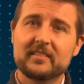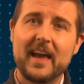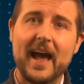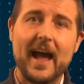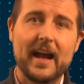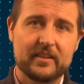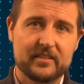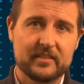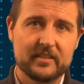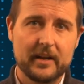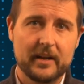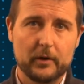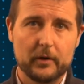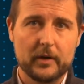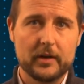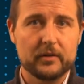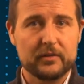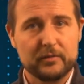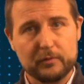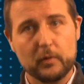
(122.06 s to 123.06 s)
attack
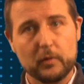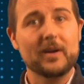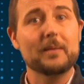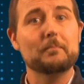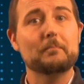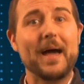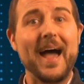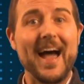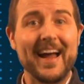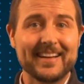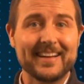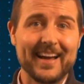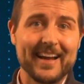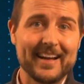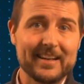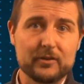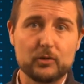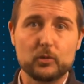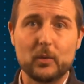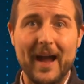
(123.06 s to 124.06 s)
scenarios for a bad
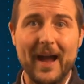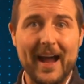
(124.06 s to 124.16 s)
guy to